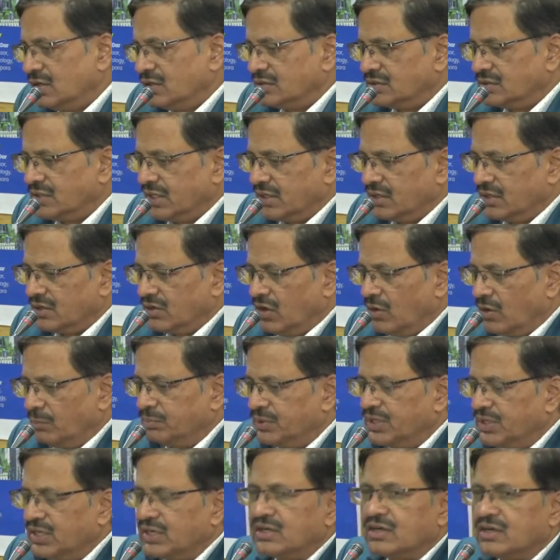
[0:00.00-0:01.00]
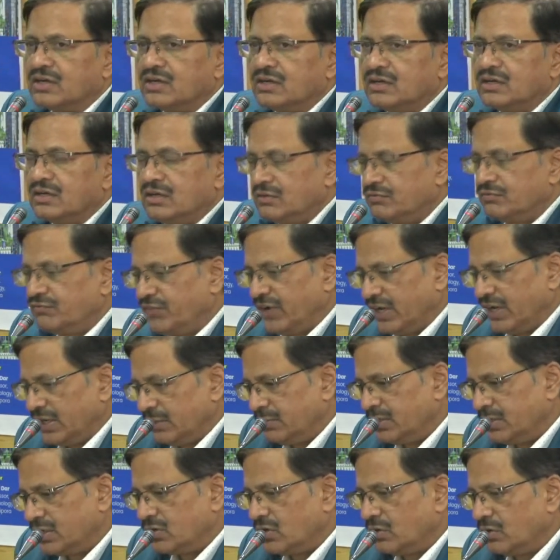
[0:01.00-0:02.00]
then optical,
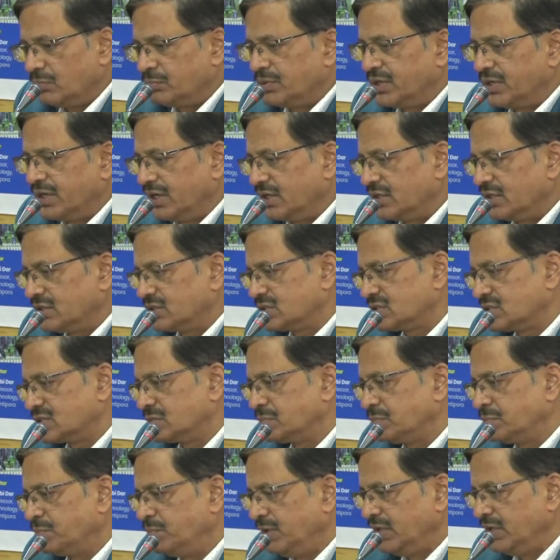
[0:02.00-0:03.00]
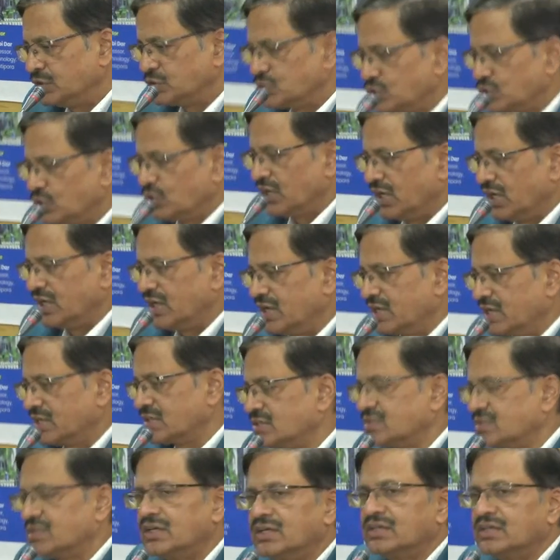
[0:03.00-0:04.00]
fiber optics,
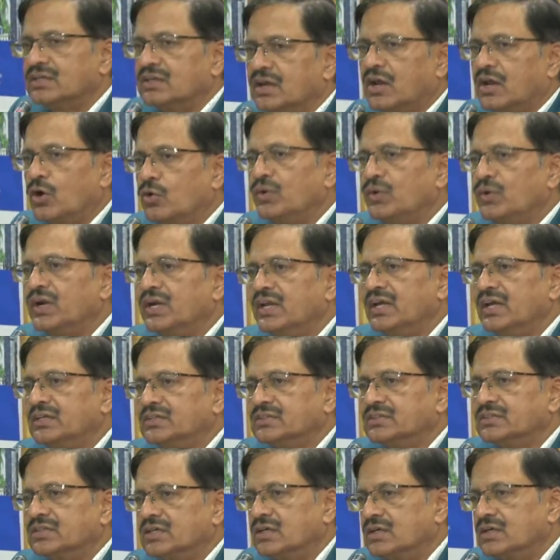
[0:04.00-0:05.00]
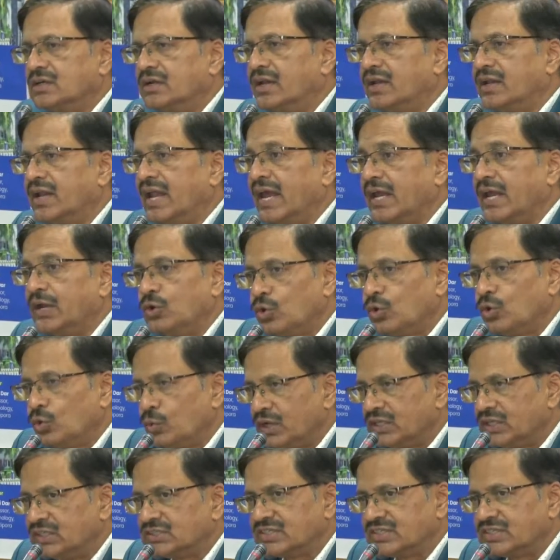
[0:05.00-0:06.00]
piezoelectric. Nowadays, nano
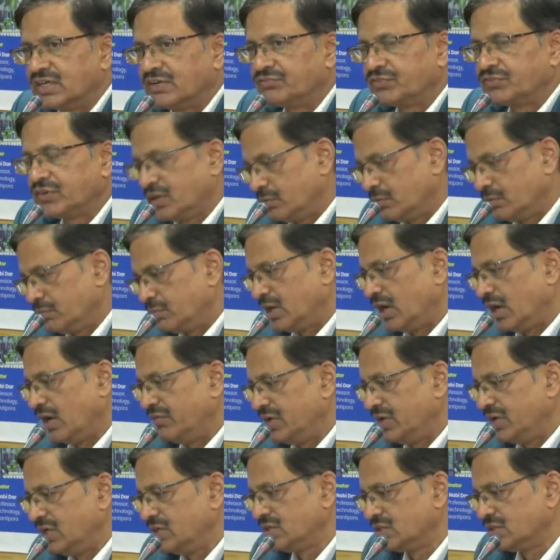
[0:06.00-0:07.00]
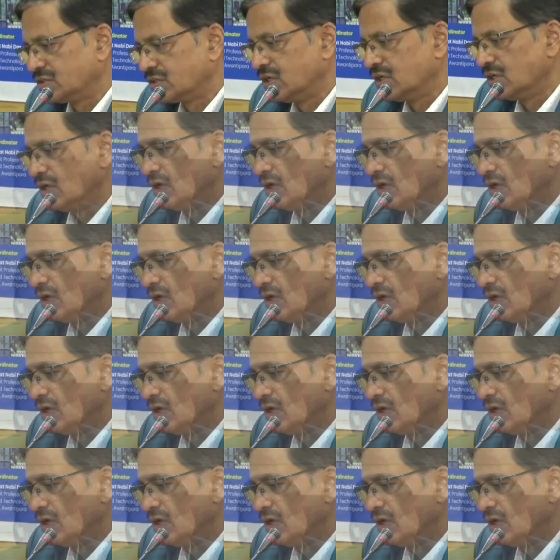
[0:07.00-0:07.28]
ones have come. I will just